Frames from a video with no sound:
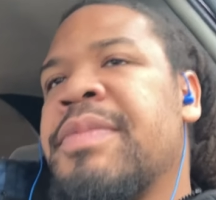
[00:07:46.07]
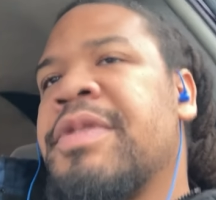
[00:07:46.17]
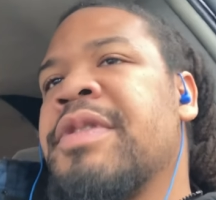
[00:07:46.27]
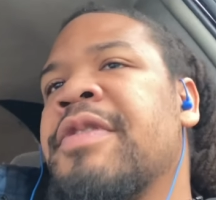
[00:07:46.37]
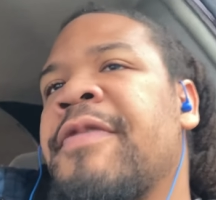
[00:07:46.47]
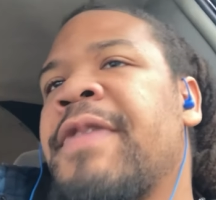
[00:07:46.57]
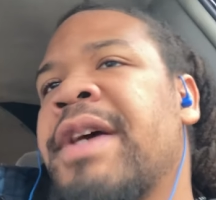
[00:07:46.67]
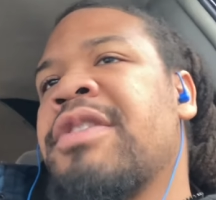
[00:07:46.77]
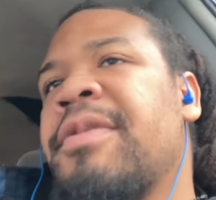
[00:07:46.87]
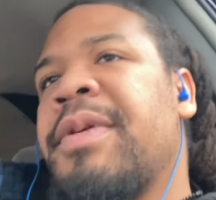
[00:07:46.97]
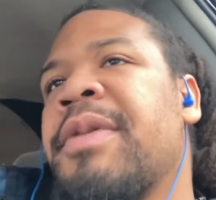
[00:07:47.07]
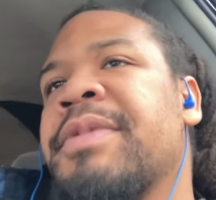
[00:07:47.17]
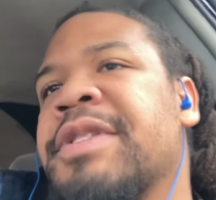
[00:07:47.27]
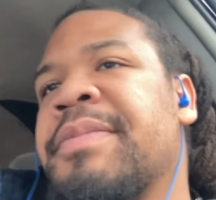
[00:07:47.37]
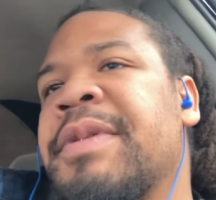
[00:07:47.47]
to, to find our
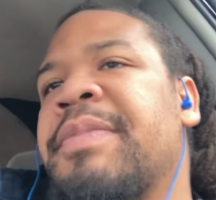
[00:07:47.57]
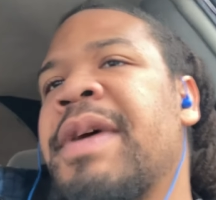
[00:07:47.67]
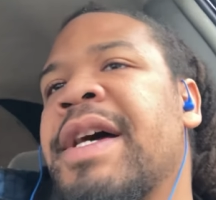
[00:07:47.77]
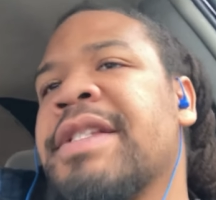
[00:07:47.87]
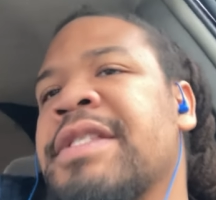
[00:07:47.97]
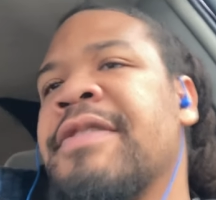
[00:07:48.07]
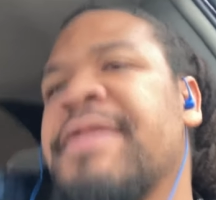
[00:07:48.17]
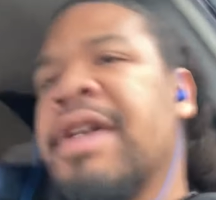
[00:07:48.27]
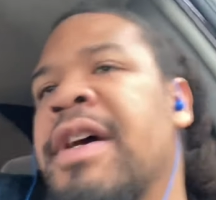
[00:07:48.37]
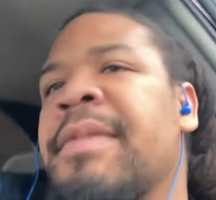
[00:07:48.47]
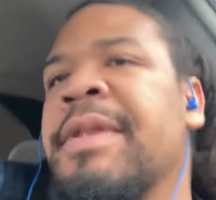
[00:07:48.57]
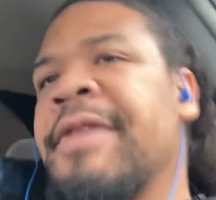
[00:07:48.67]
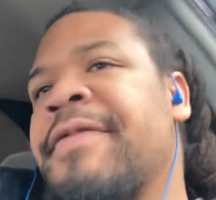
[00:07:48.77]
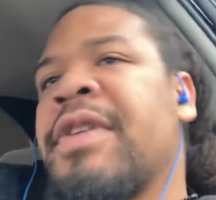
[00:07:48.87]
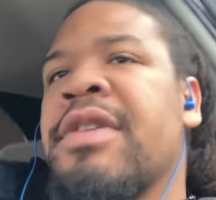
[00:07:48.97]
purpose and be positive and
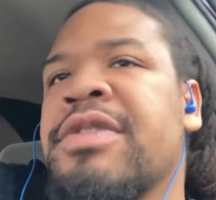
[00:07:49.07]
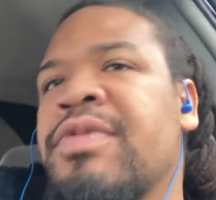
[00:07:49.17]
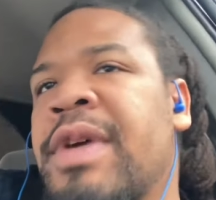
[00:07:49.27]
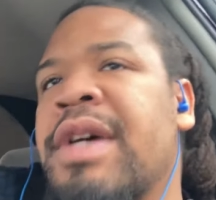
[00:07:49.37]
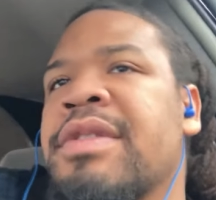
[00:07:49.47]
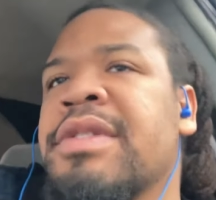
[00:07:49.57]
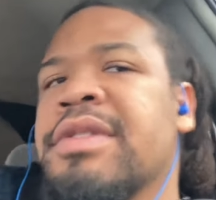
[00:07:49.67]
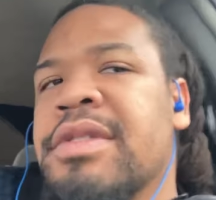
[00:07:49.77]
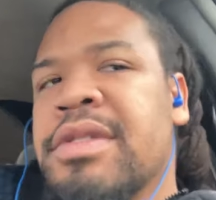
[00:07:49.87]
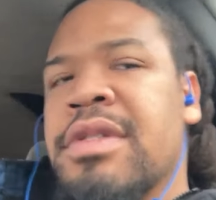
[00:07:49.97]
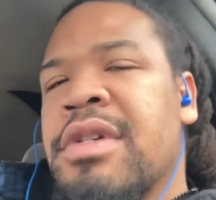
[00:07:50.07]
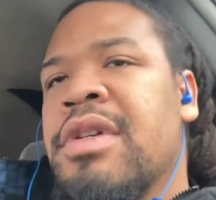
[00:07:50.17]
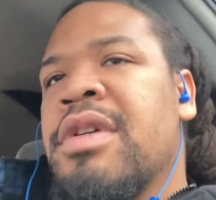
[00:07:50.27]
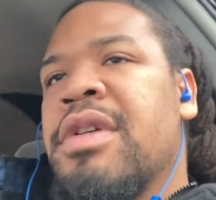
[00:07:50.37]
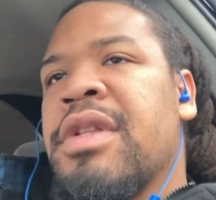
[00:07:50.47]
uplift our surroundings
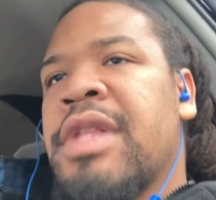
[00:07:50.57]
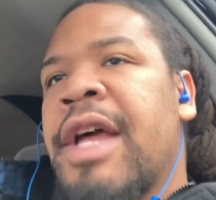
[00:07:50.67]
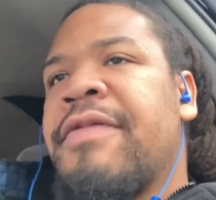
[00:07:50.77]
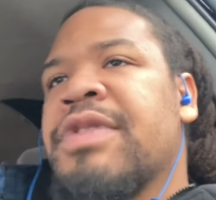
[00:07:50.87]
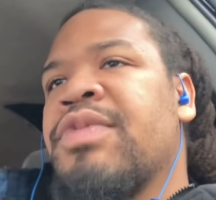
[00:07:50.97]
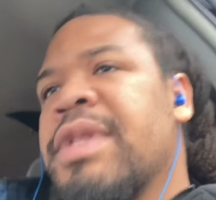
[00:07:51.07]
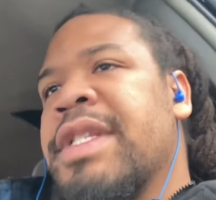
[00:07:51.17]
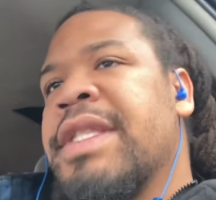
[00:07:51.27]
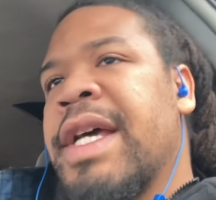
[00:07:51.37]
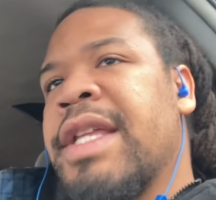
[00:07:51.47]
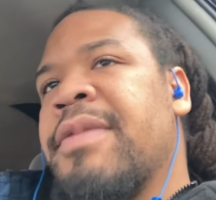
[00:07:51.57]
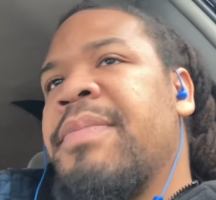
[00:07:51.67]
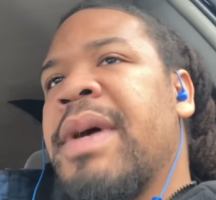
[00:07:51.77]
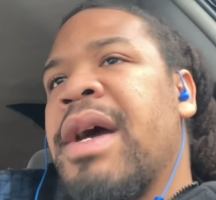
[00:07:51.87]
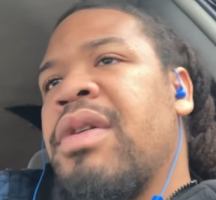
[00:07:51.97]
life is really not
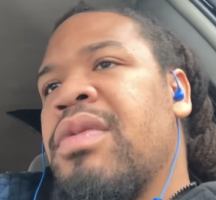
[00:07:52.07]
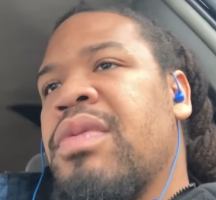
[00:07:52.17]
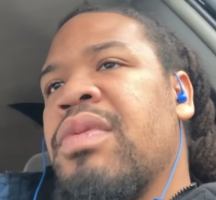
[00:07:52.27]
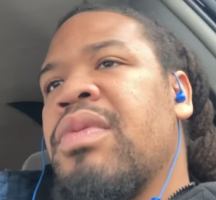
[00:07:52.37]
about